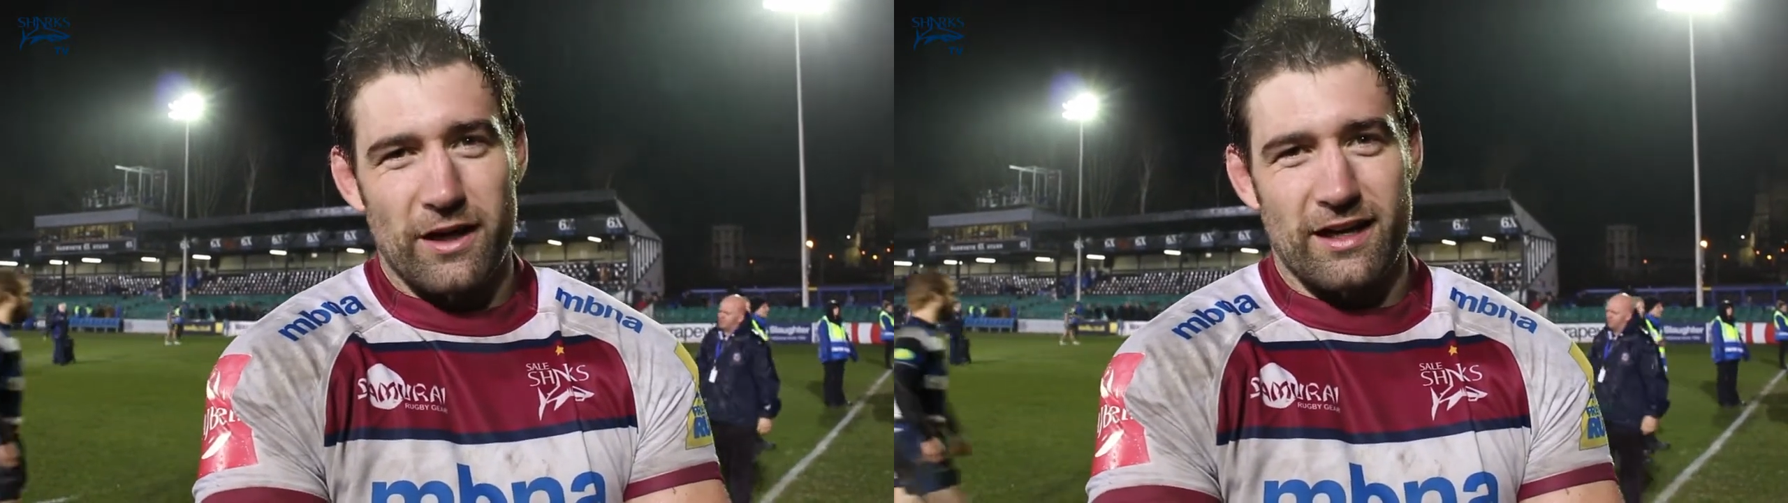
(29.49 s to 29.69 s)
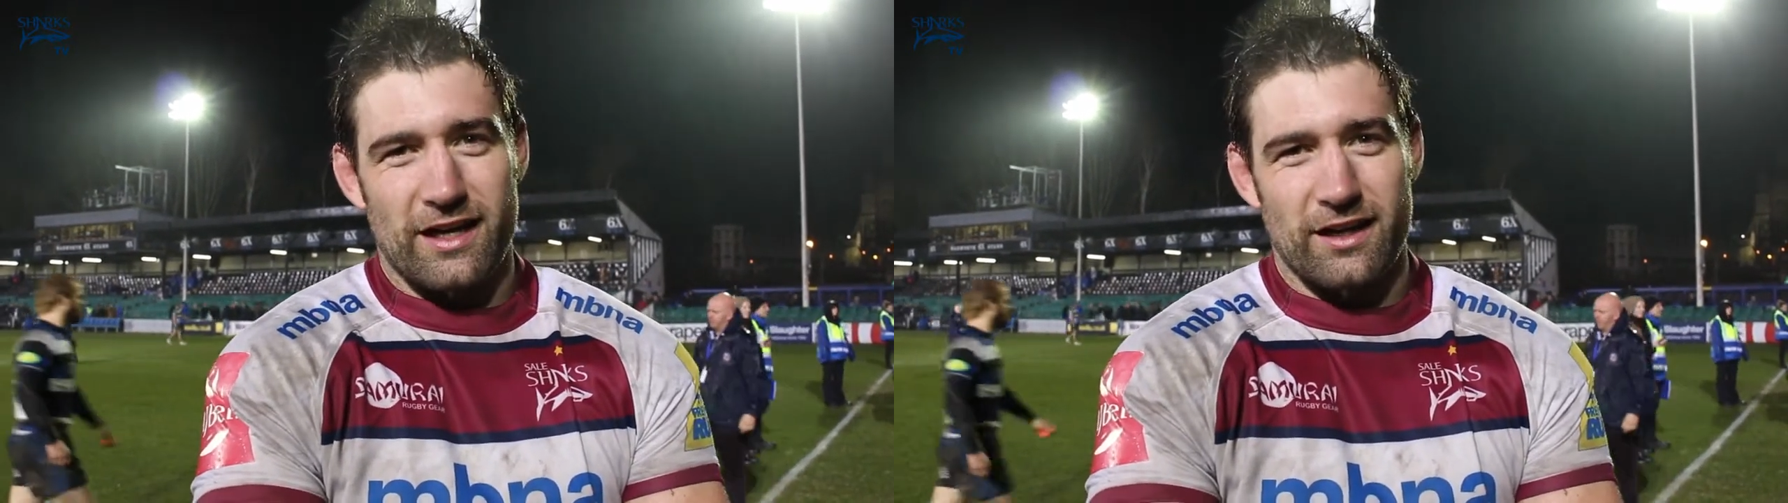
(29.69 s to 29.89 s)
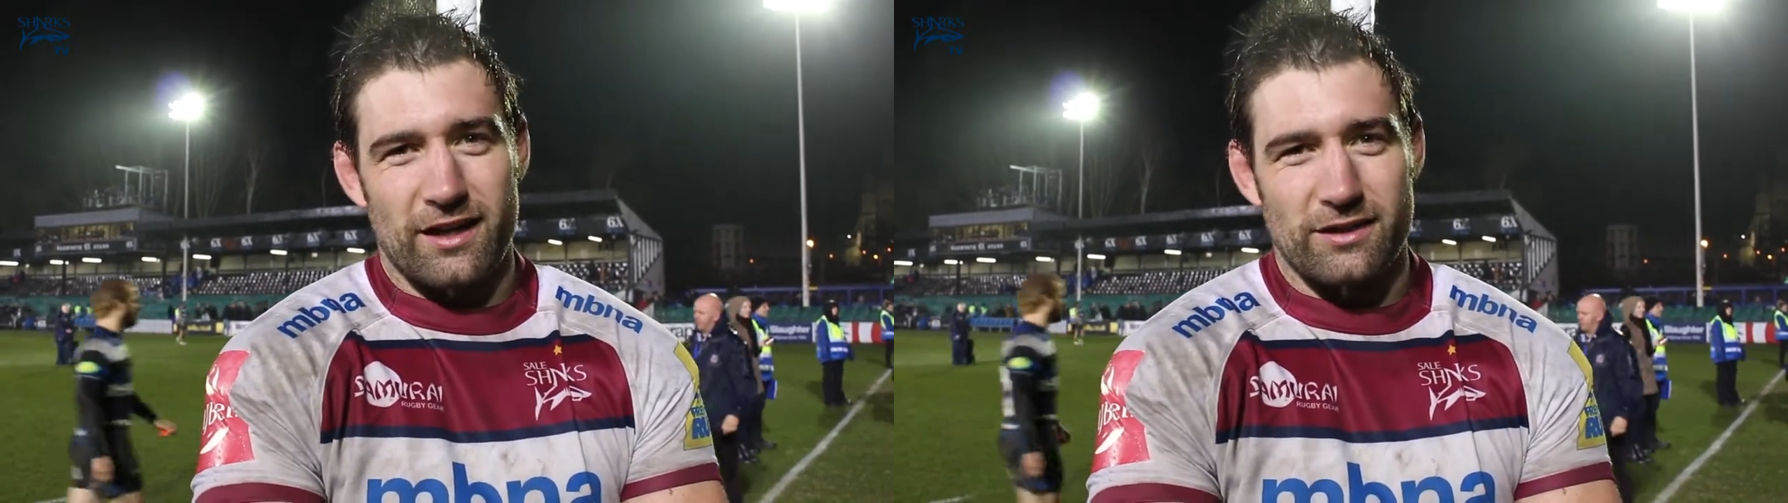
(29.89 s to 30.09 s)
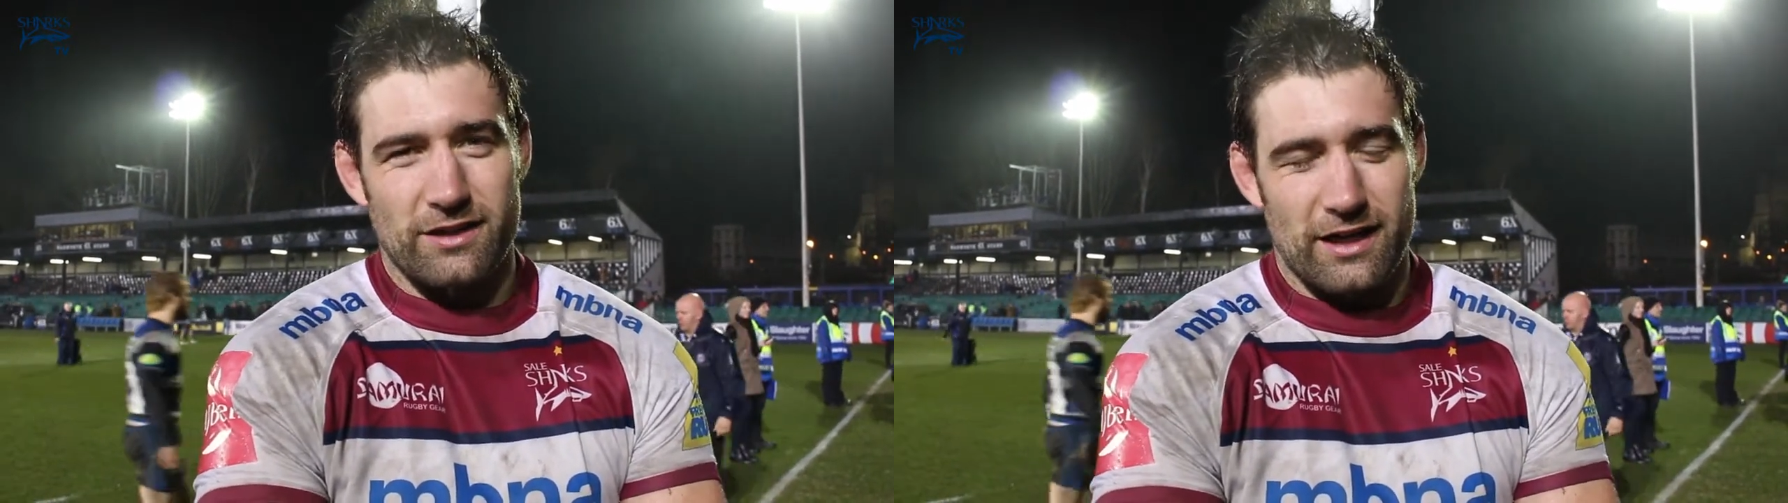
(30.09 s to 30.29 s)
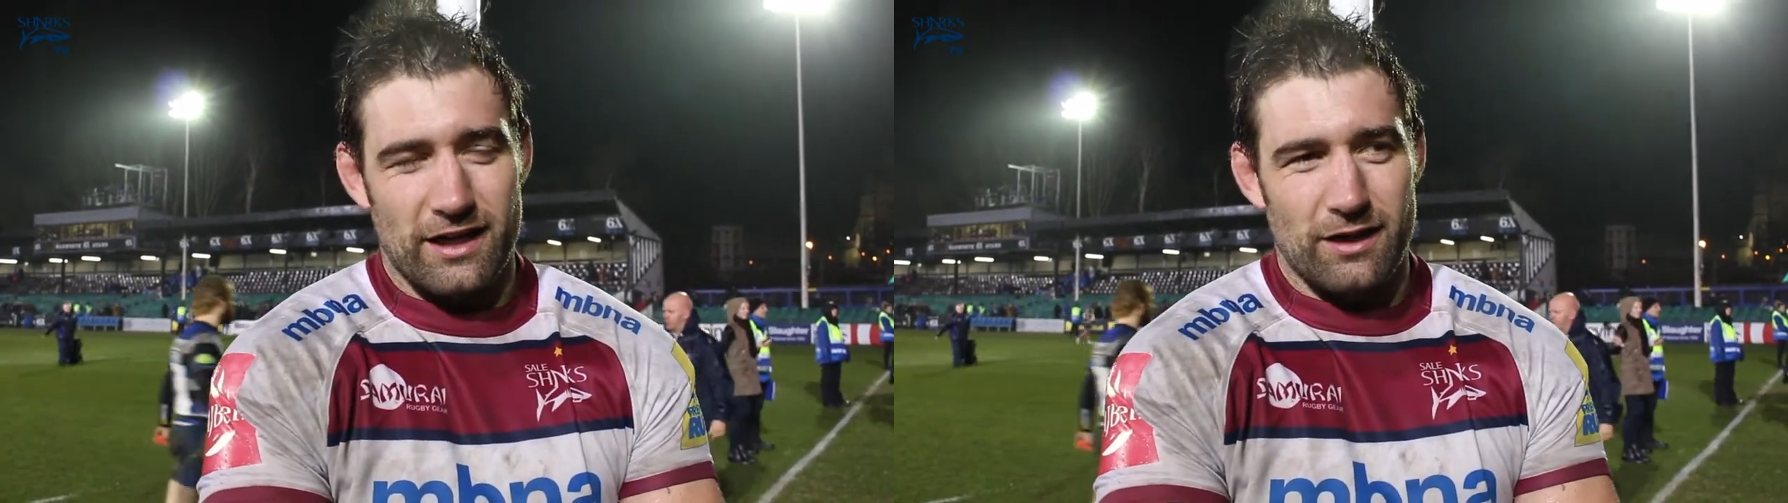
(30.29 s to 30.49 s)
year getting these
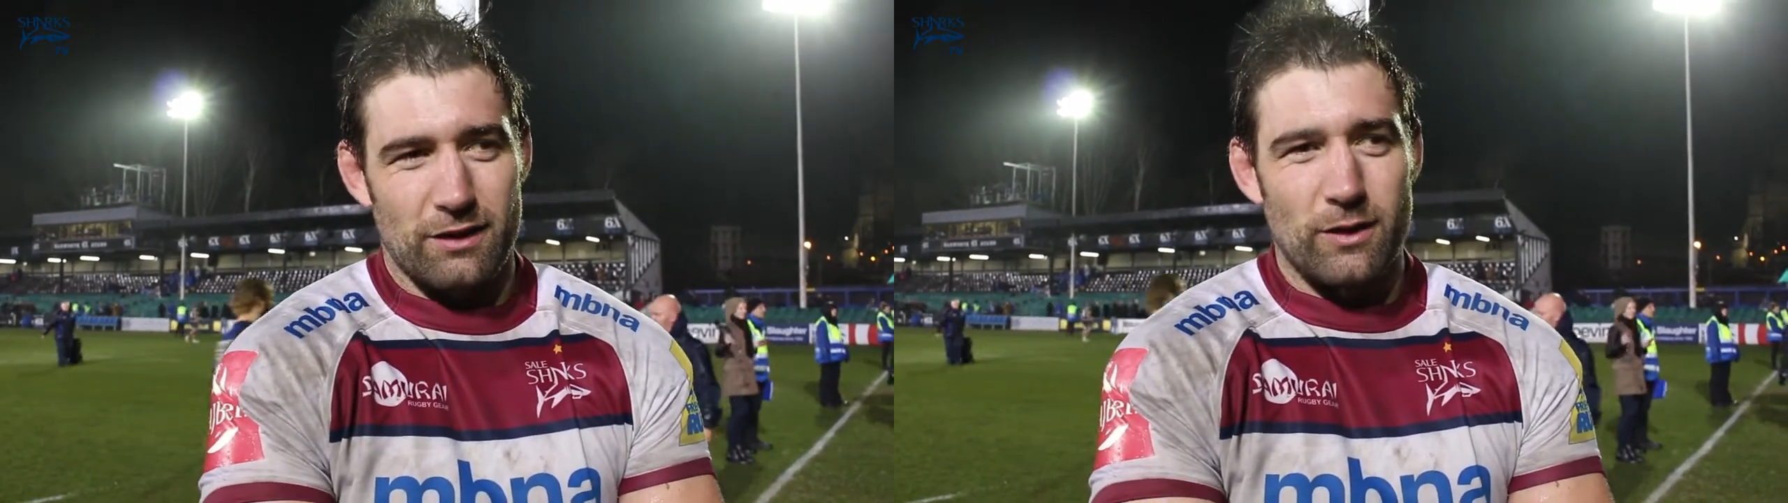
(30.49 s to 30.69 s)
uh,